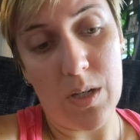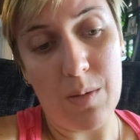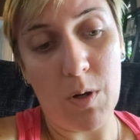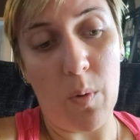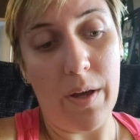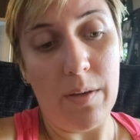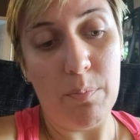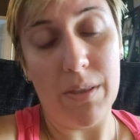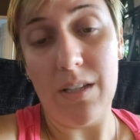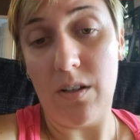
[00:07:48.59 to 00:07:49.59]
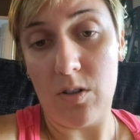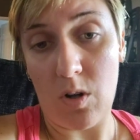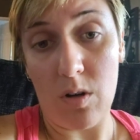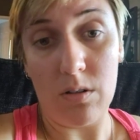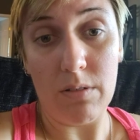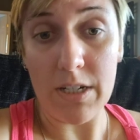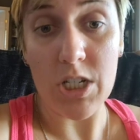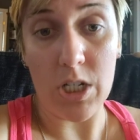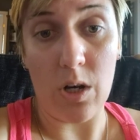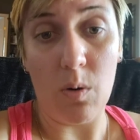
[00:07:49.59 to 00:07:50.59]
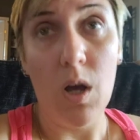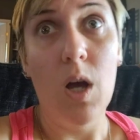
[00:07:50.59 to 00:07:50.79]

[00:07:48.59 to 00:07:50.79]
keep going, but the other dog, like Chico,